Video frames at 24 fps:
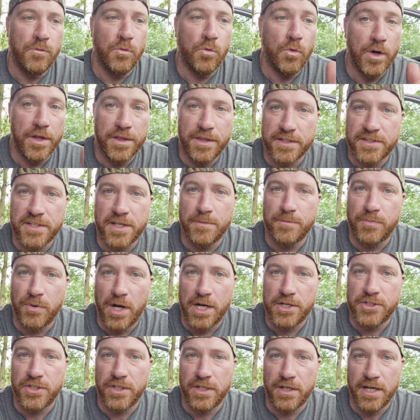Where this
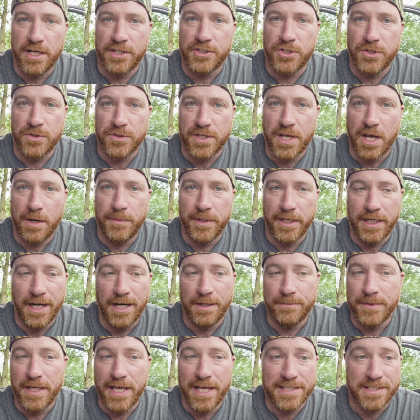compressor issue is coming
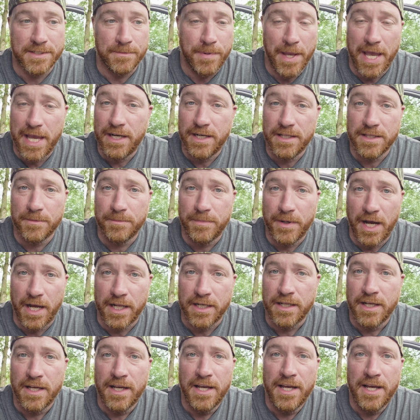up. It's a pain in the butt,
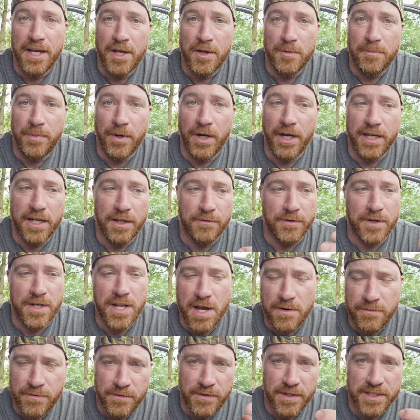but if
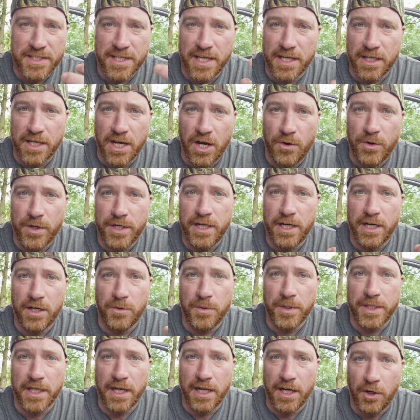enough of us get going here,
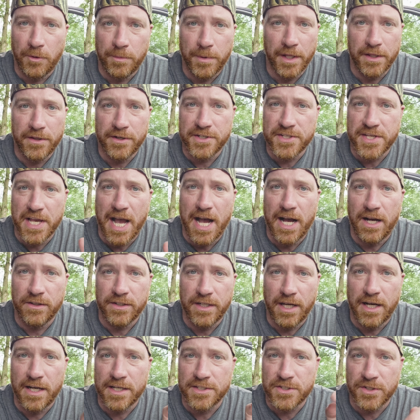we could help others
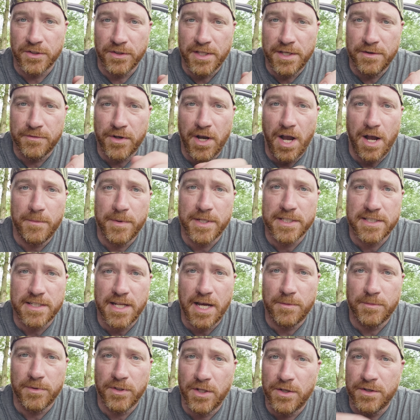out. So leave comments
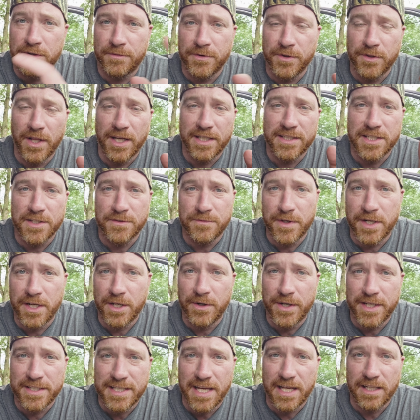down below, and if you like this
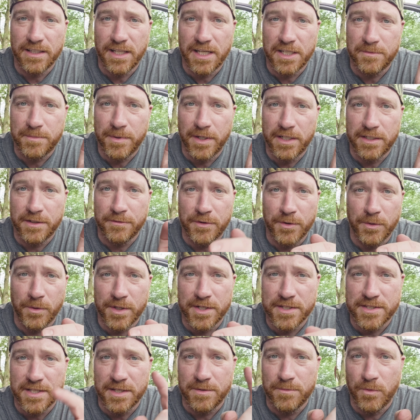video, hit that like button. If you
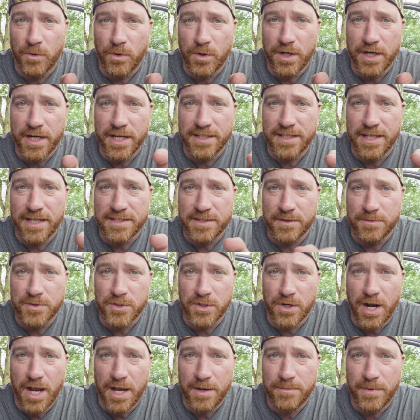want to see more, hit that
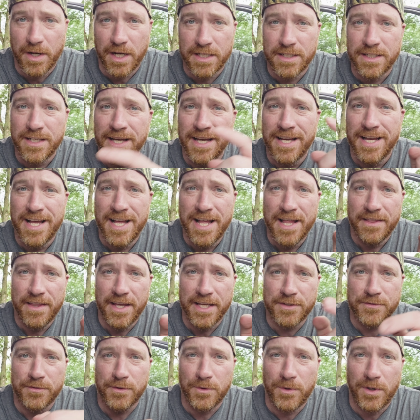subscribe button.
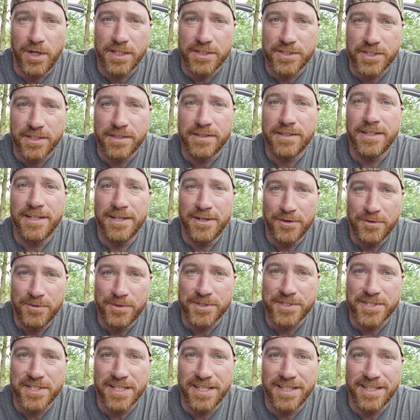Thanks for watching.
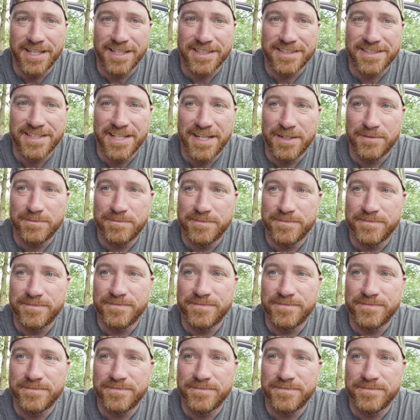We'll see you next time.